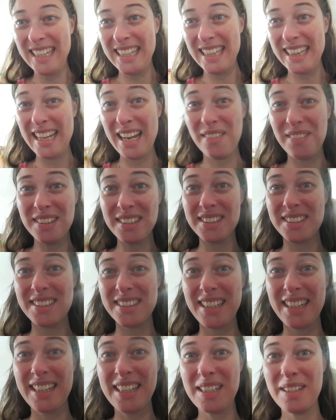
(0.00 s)
That
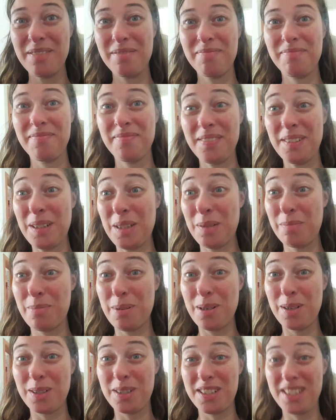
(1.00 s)
was the
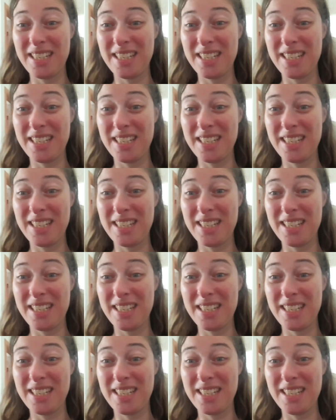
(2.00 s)
box